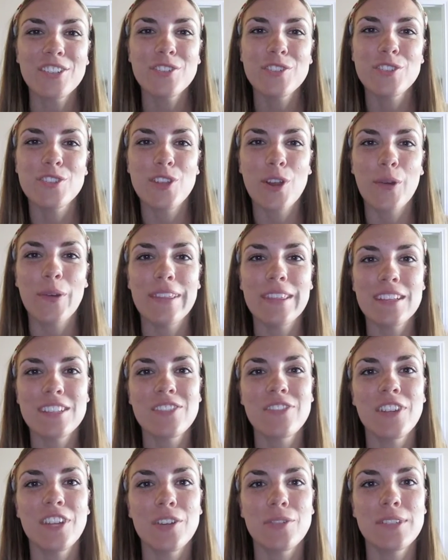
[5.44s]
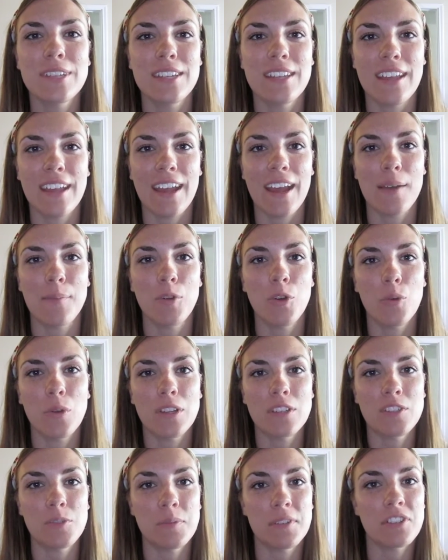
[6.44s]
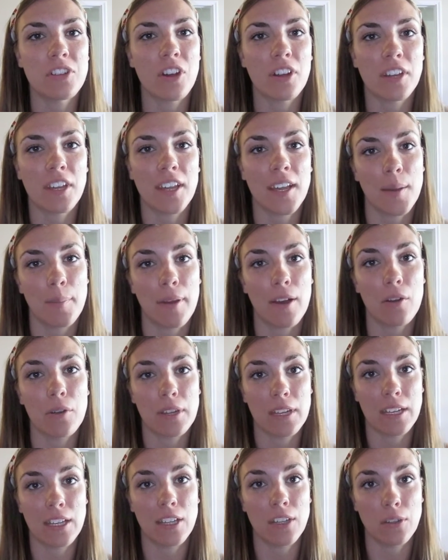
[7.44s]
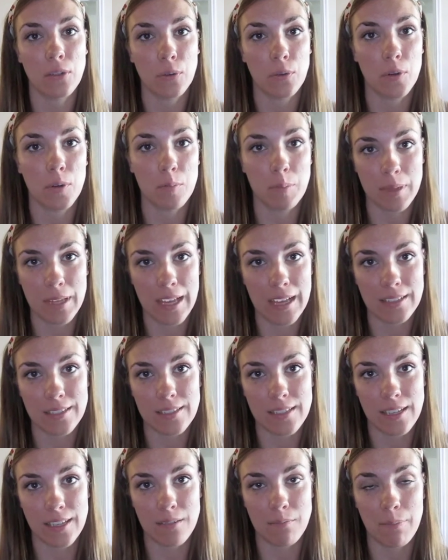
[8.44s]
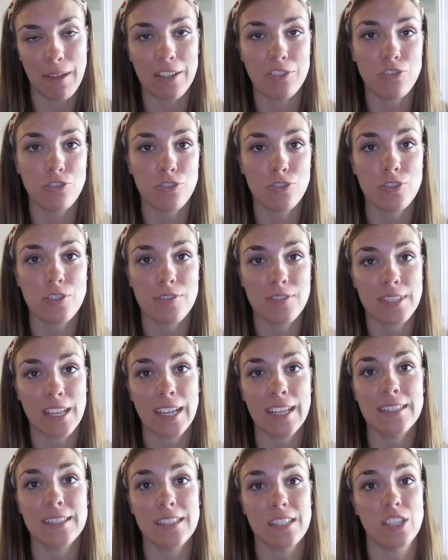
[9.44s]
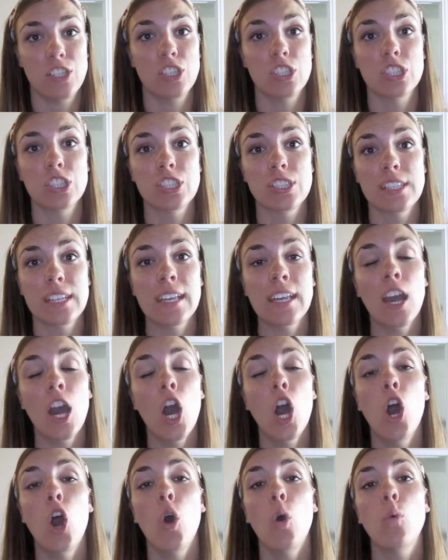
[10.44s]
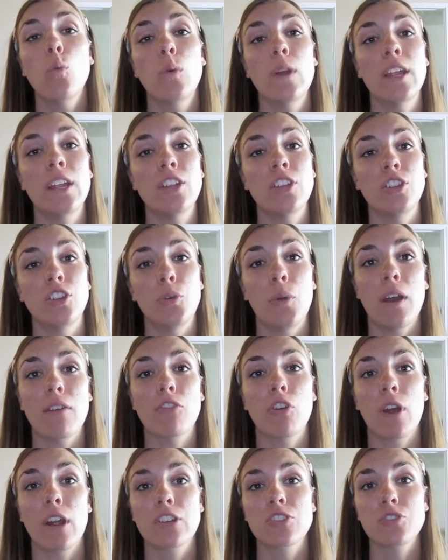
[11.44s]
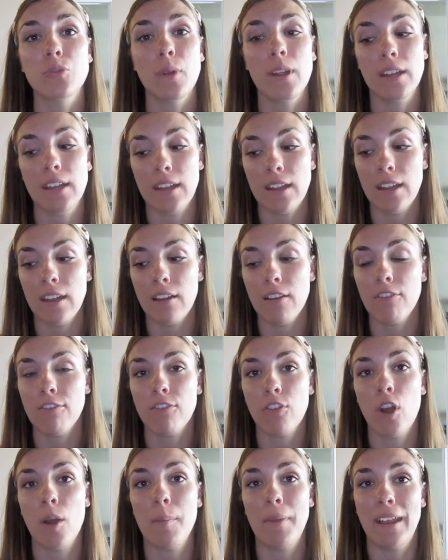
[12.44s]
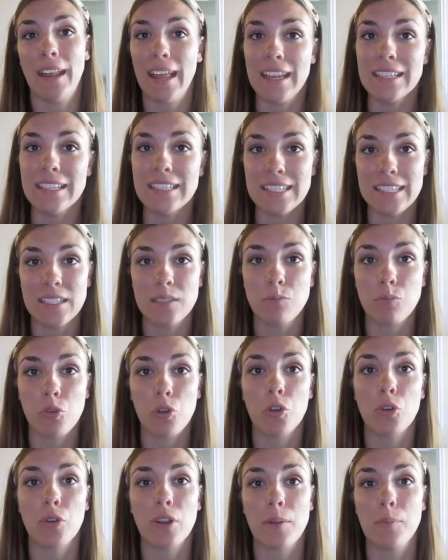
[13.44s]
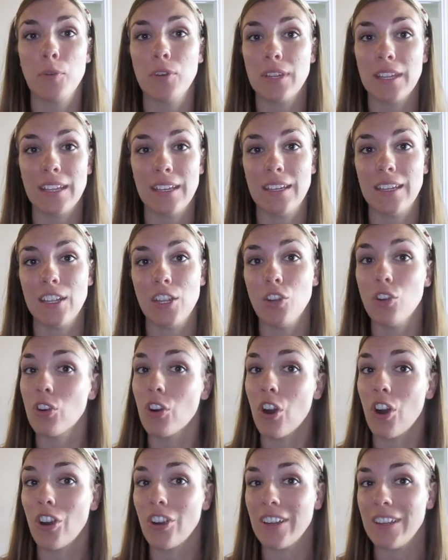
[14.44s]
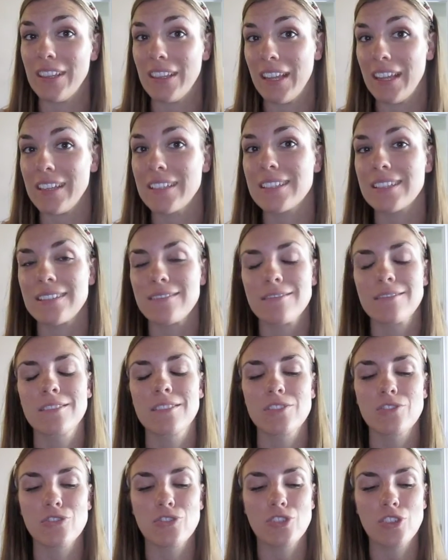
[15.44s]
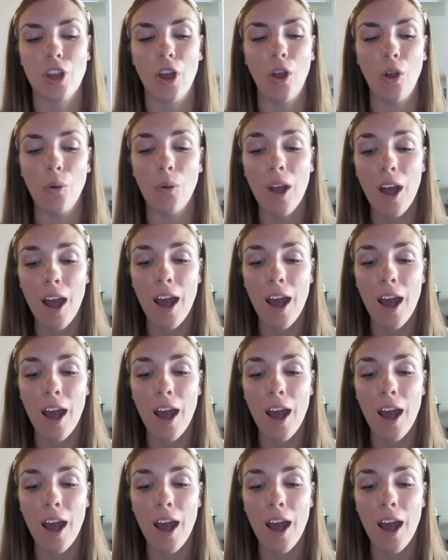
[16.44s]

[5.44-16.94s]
So in this video today, I'm going to be talking about getting your BSN, Bachelor's of Science in Nursing, when you have graduated from an ADN program when getting your RN license. So